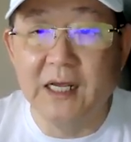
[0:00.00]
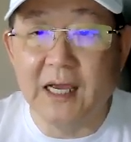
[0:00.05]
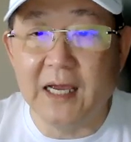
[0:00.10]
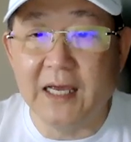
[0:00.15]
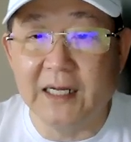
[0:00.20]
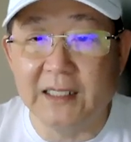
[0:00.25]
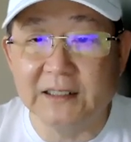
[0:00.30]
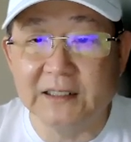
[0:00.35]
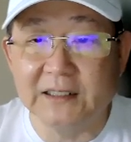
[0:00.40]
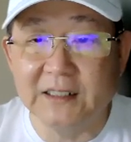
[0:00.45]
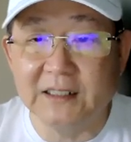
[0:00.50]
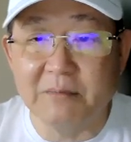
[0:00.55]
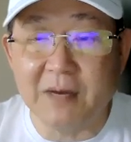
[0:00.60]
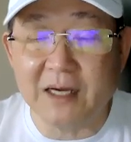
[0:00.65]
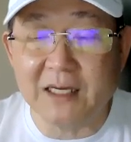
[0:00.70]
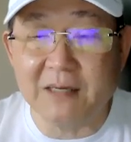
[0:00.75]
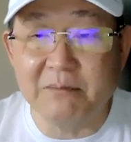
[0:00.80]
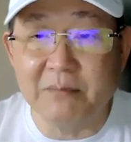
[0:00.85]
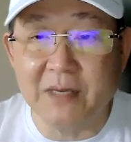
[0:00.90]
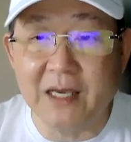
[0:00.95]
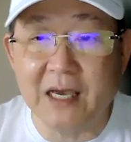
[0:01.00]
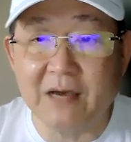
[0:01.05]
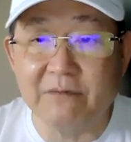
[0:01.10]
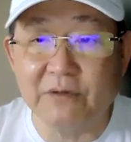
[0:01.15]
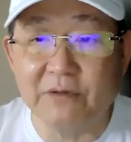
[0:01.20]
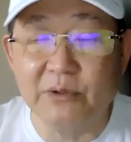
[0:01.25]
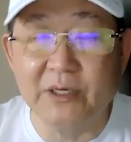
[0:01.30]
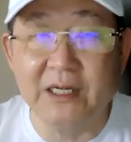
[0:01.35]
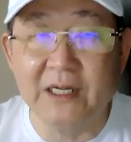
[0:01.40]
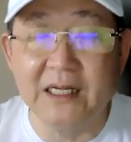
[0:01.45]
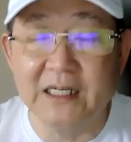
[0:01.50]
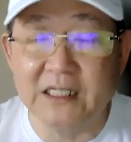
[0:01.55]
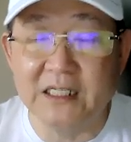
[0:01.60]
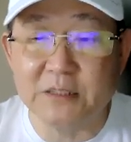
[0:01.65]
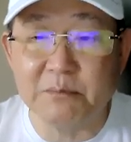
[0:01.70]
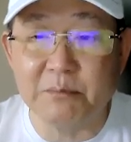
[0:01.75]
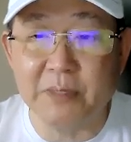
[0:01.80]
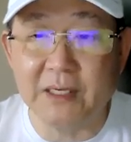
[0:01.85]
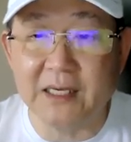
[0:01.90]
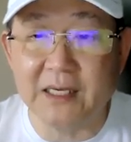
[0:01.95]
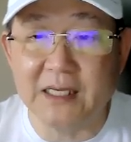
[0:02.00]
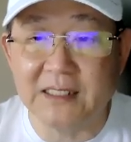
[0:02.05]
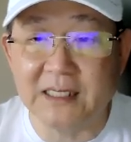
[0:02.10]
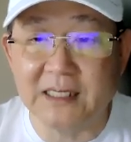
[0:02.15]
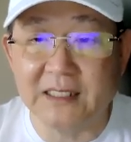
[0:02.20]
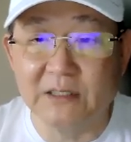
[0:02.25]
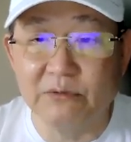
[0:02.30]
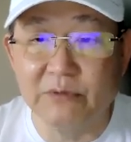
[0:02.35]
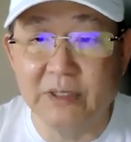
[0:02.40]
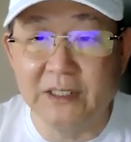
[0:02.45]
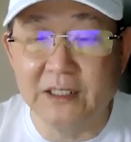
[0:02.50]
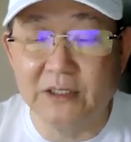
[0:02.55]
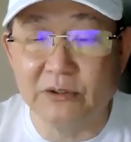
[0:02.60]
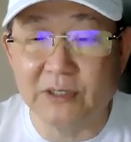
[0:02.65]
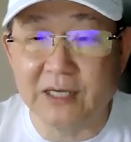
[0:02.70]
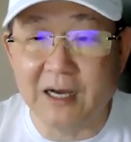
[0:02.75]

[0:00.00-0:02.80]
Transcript: And I think the market may have already hit its peak and is getting ready to